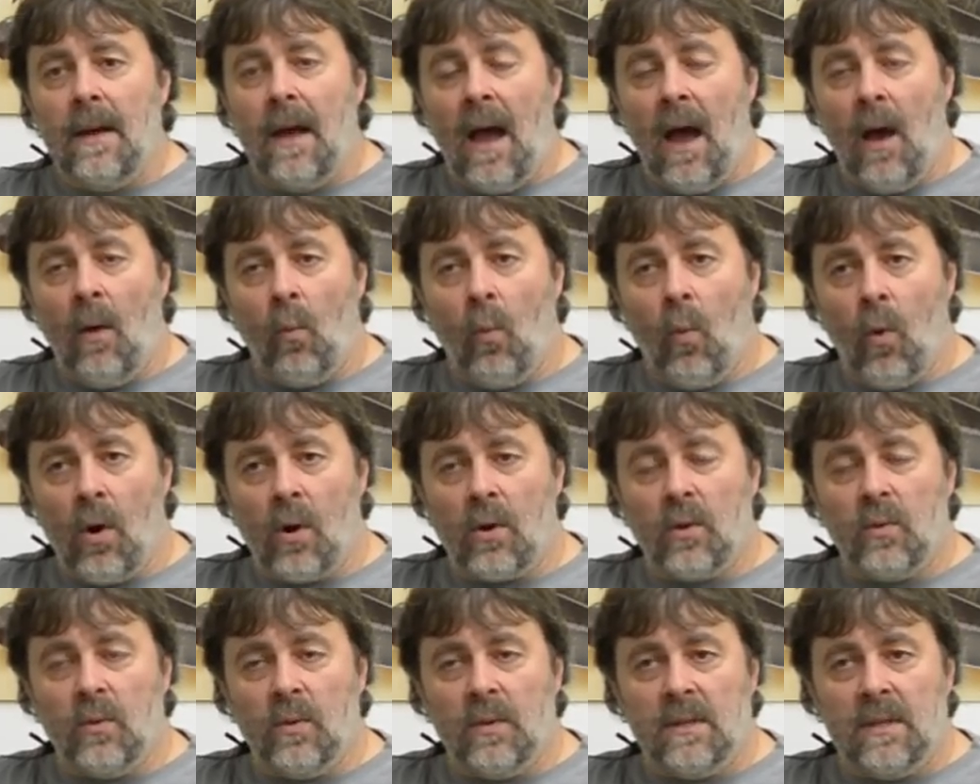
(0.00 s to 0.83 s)
I
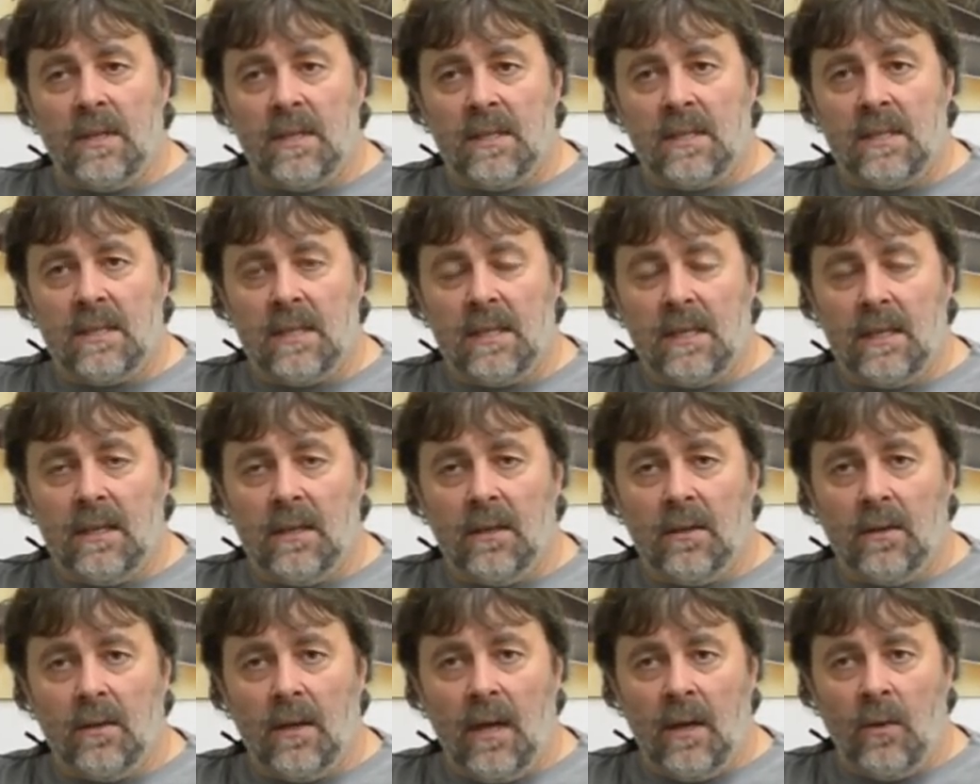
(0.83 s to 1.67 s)
worked with this
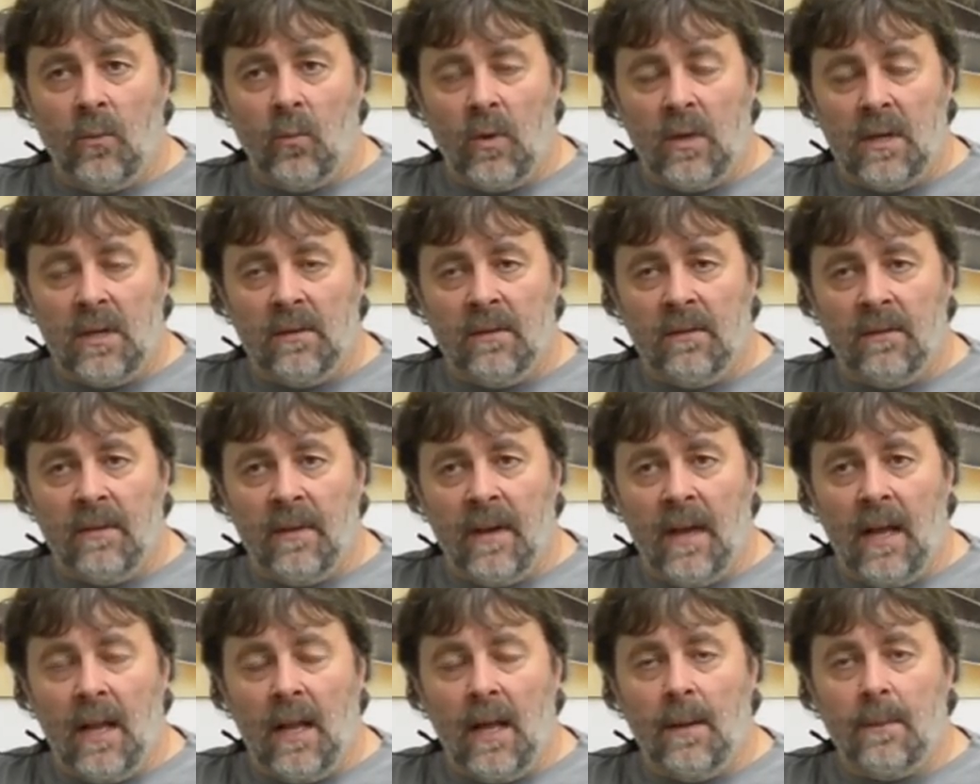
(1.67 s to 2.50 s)
SEAL and we
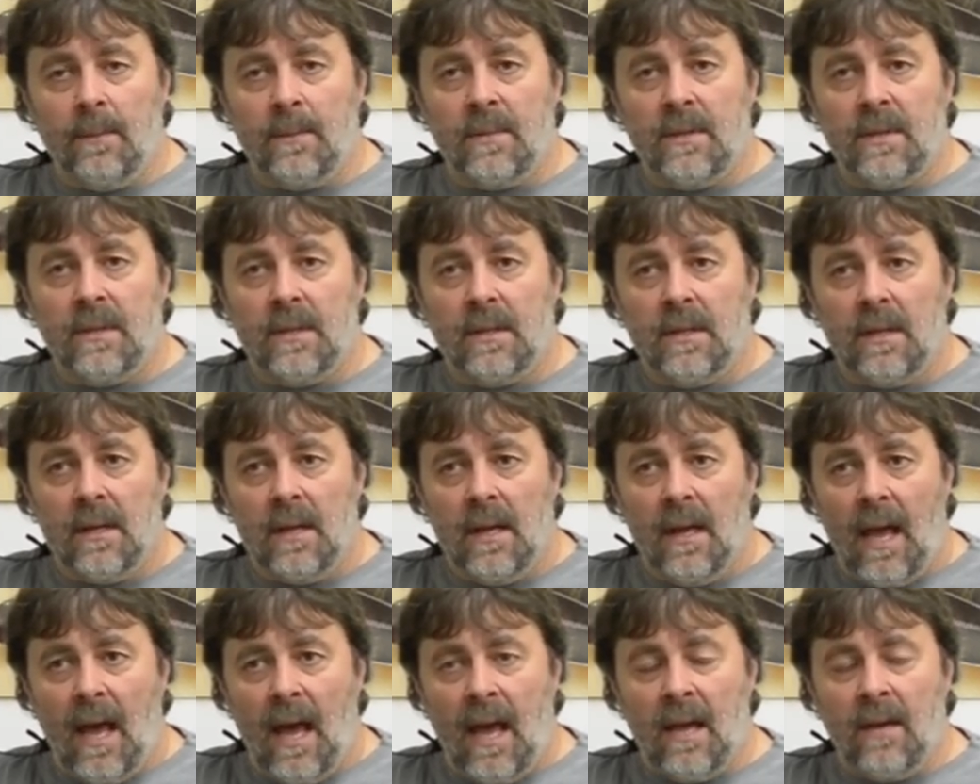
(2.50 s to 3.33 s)
developed
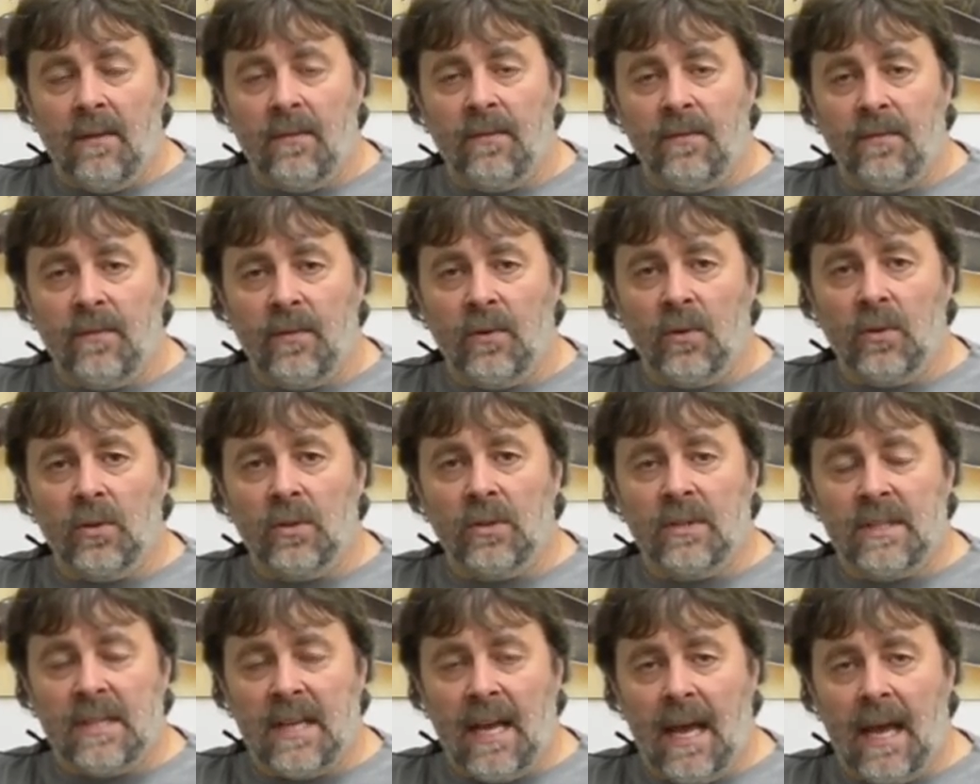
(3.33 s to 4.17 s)
a
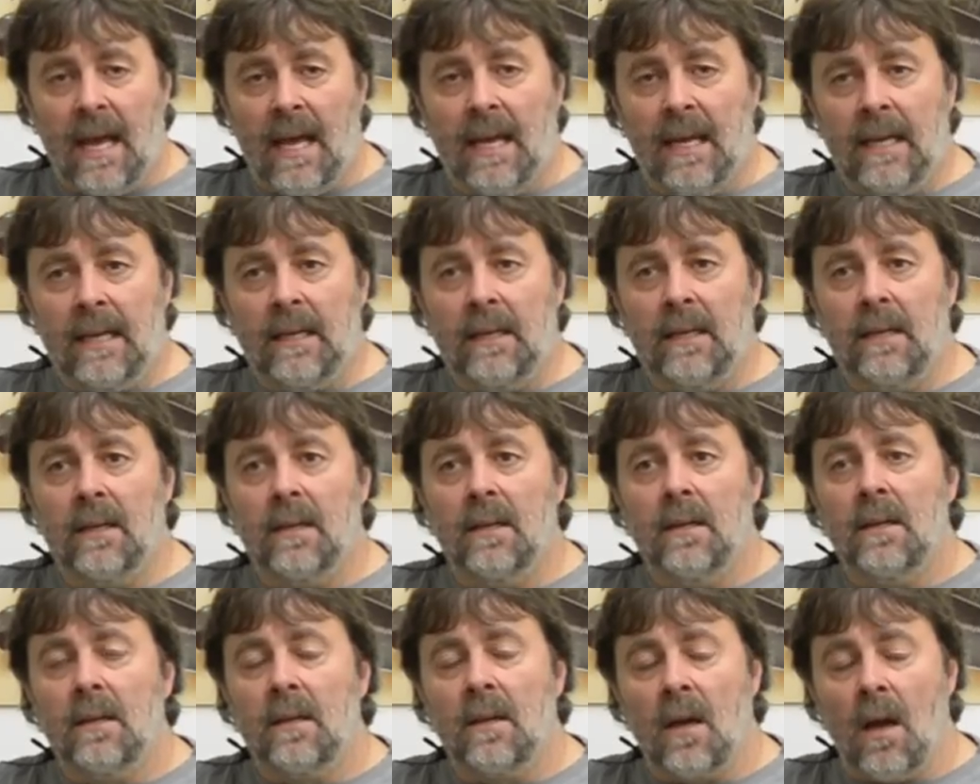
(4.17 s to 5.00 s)
full tang
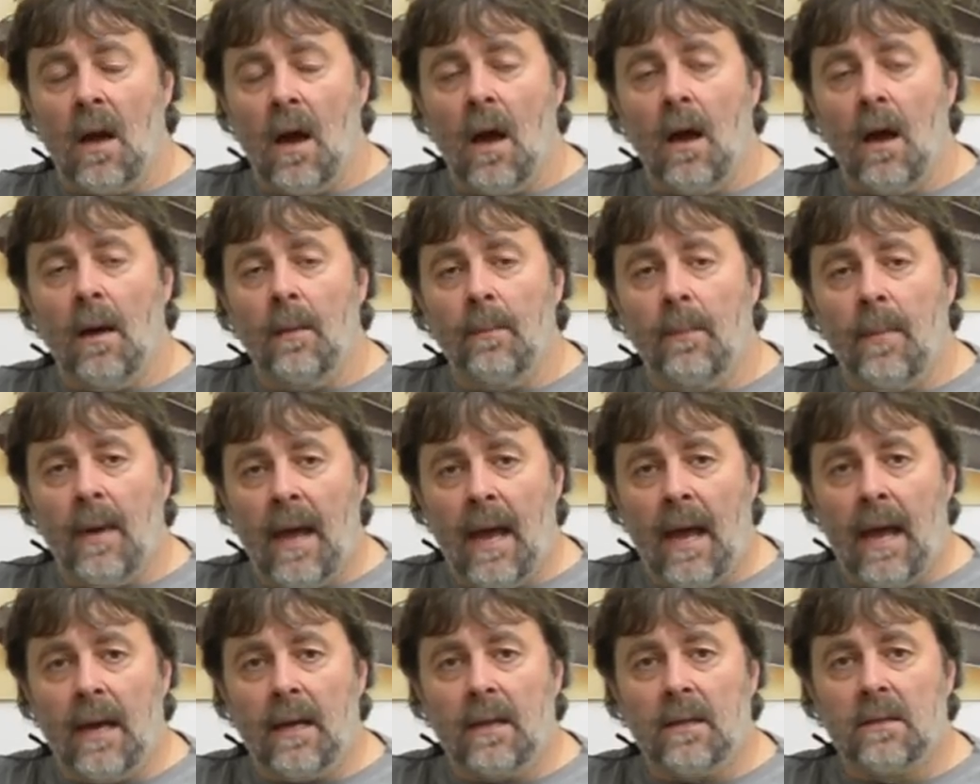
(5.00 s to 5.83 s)

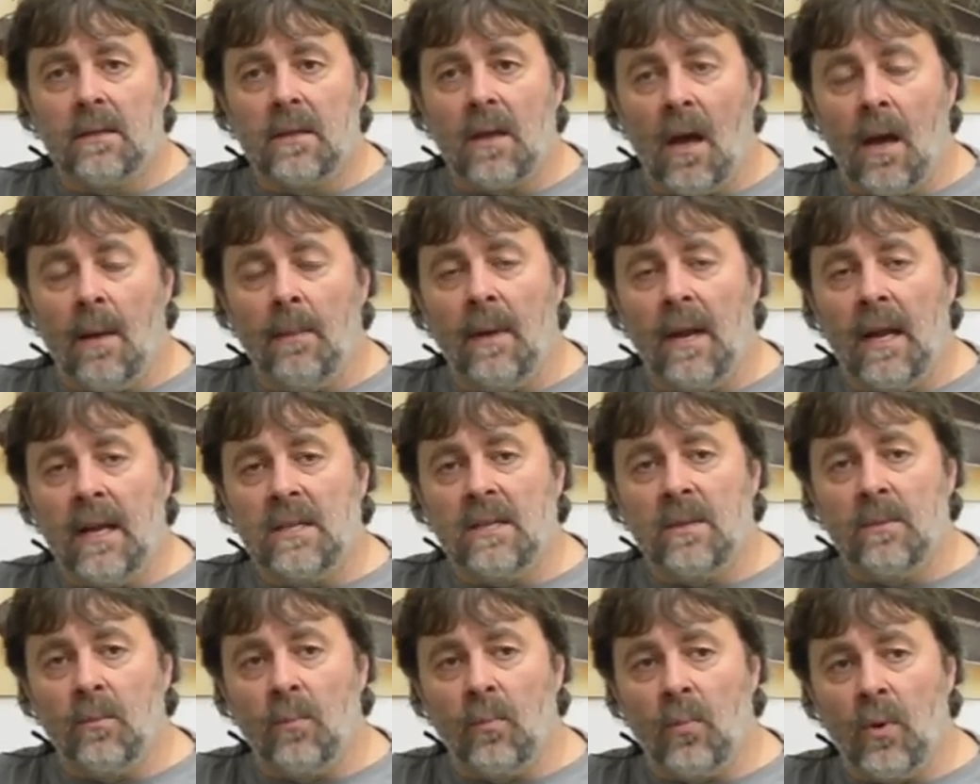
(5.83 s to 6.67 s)
compact
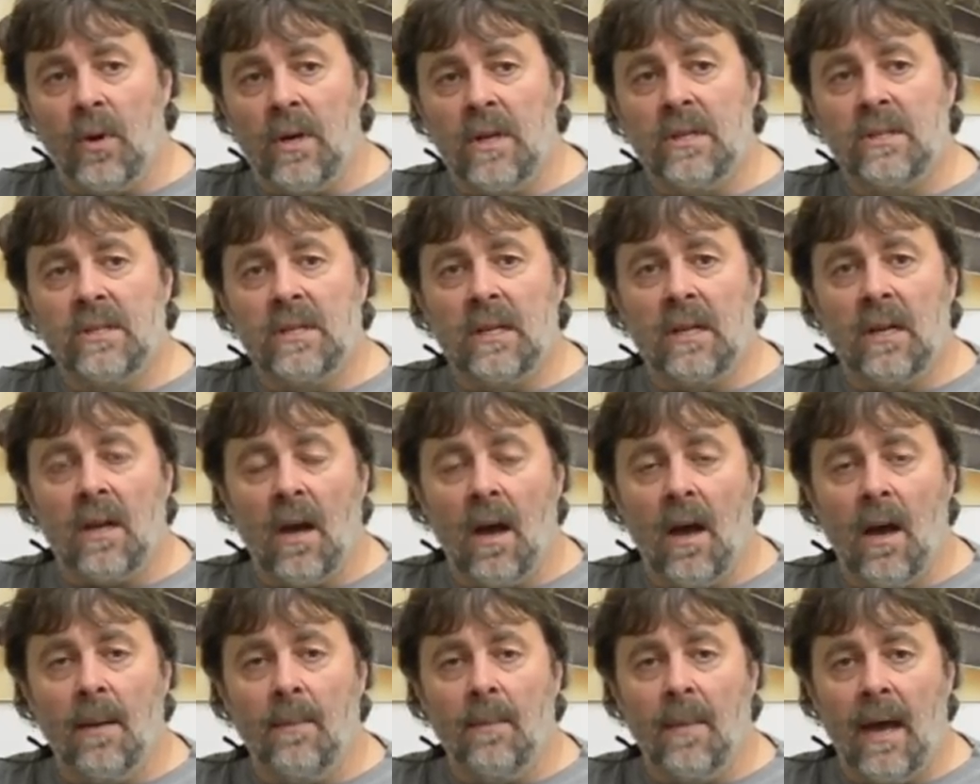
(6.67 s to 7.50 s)
combination breach and
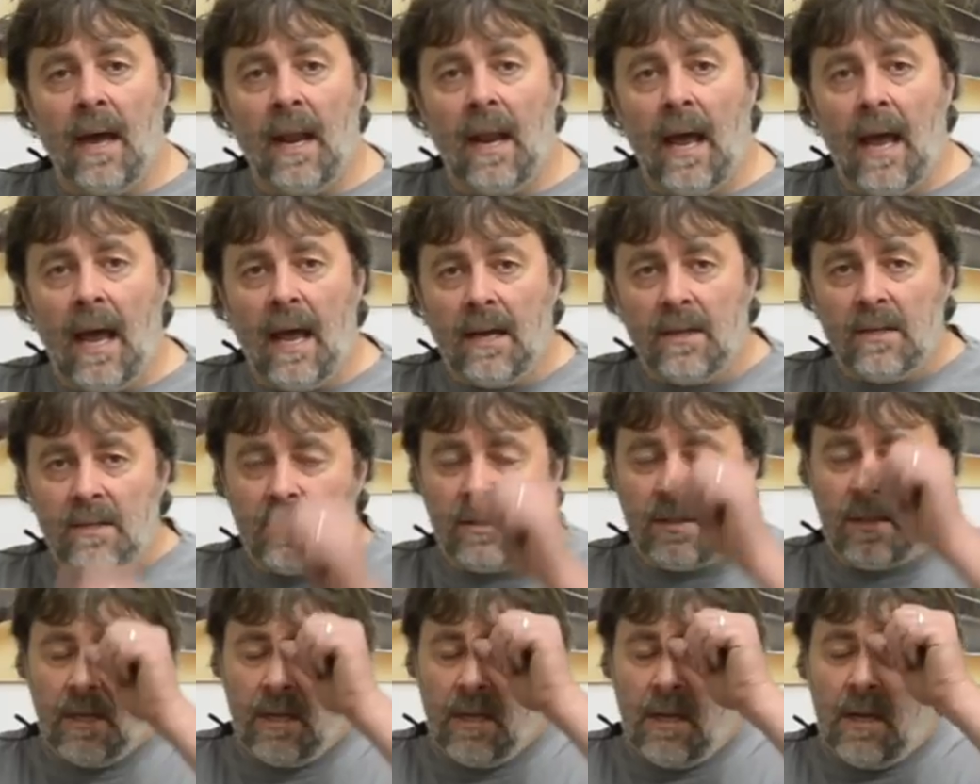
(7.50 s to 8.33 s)
combat
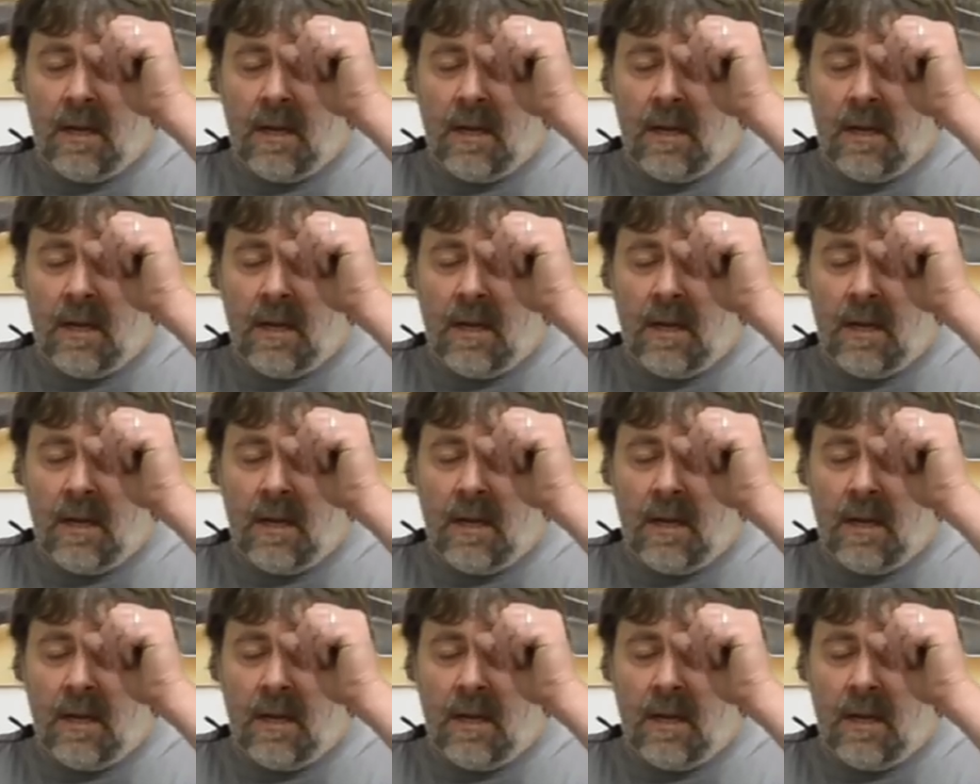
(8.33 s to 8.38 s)
axe,